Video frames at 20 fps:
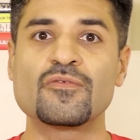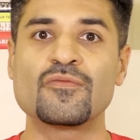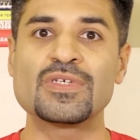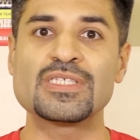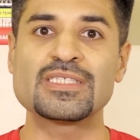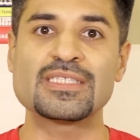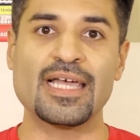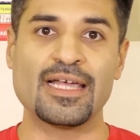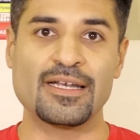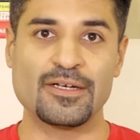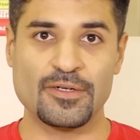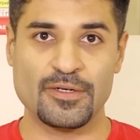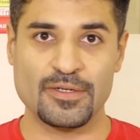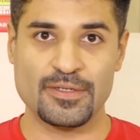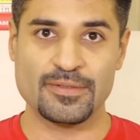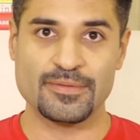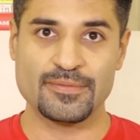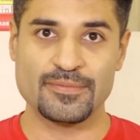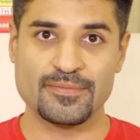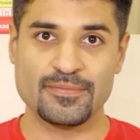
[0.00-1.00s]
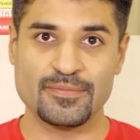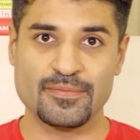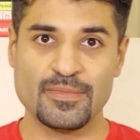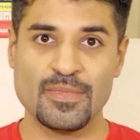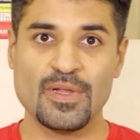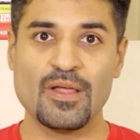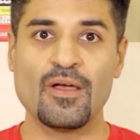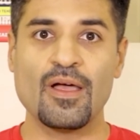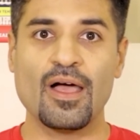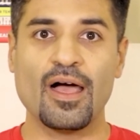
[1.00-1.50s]
we stand on.
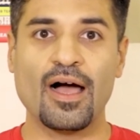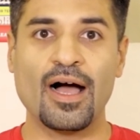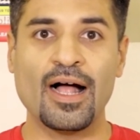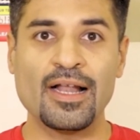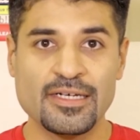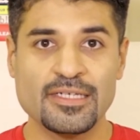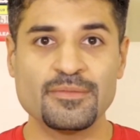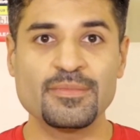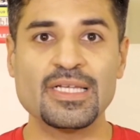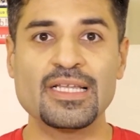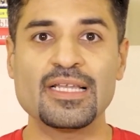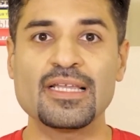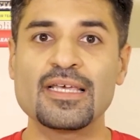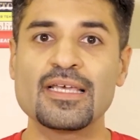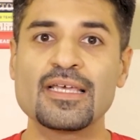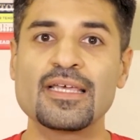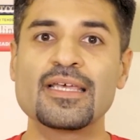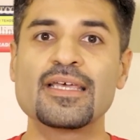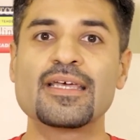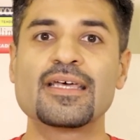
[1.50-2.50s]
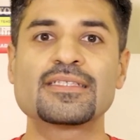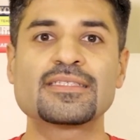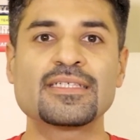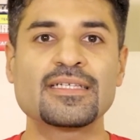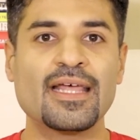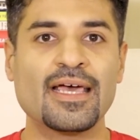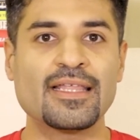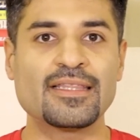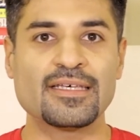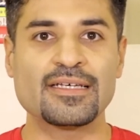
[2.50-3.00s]
Ultimately, it's
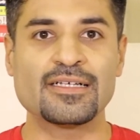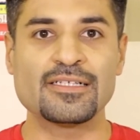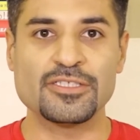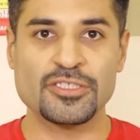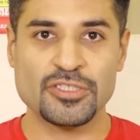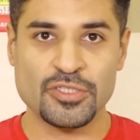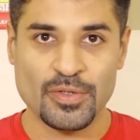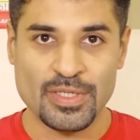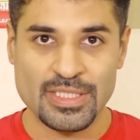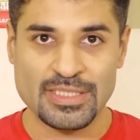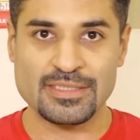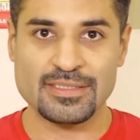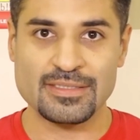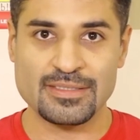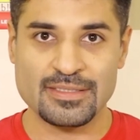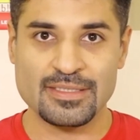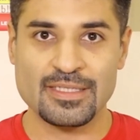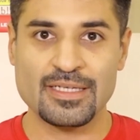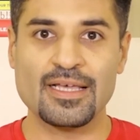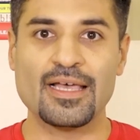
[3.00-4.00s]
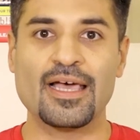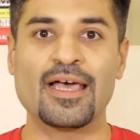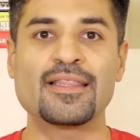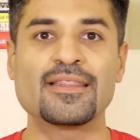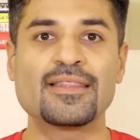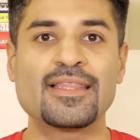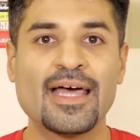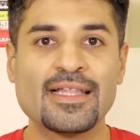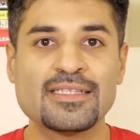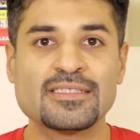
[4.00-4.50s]
an ethical choice,
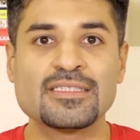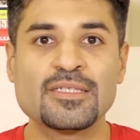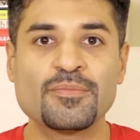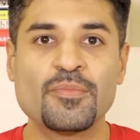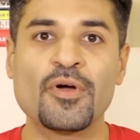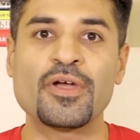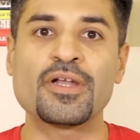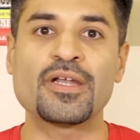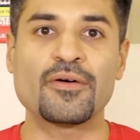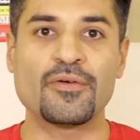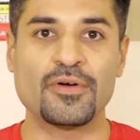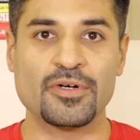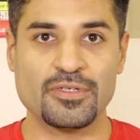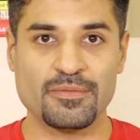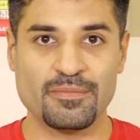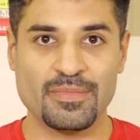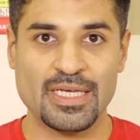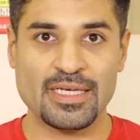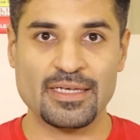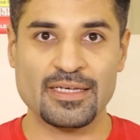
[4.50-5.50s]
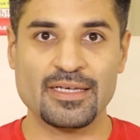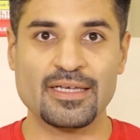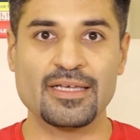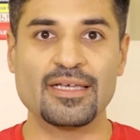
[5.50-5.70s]
and that's the point I want to make.